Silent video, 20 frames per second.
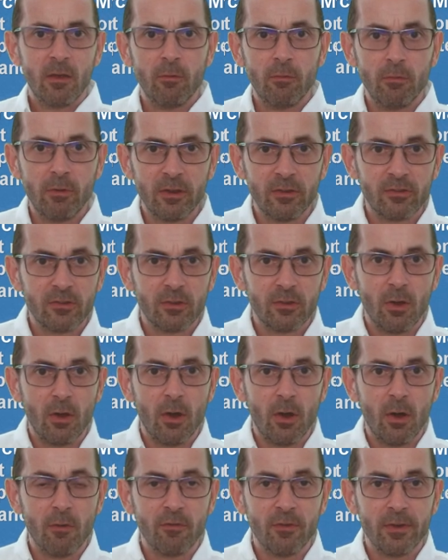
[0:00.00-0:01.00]
risk
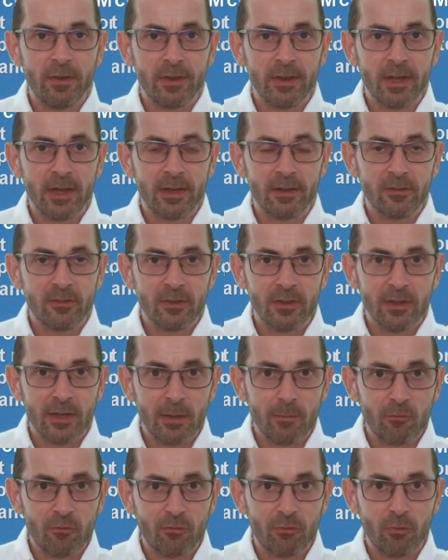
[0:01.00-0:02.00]
of
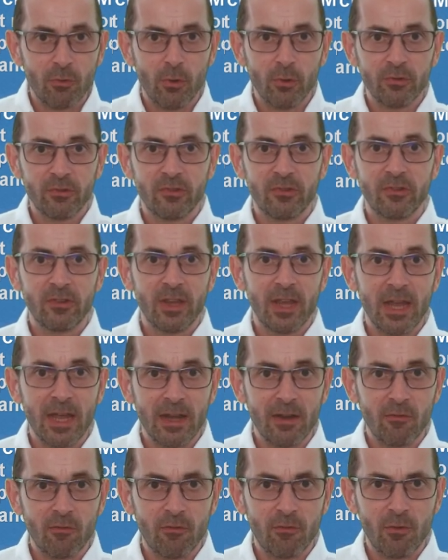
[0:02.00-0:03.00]
nighttime frosts
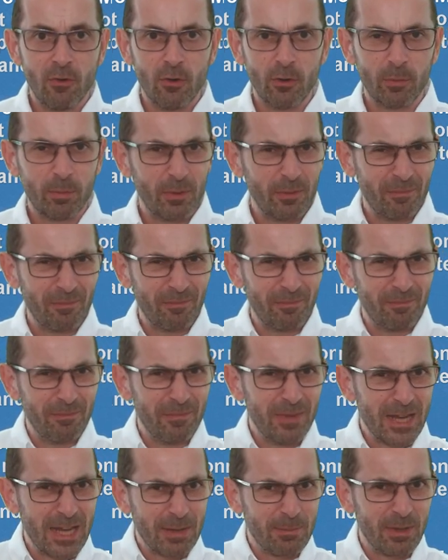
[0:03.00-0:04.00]
and fog, but
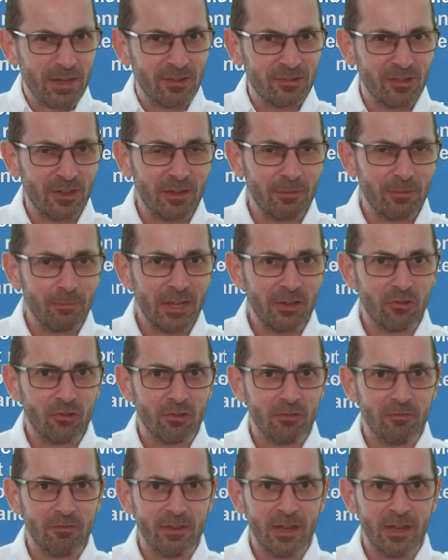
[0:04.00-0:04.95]
maybe, as I mentioned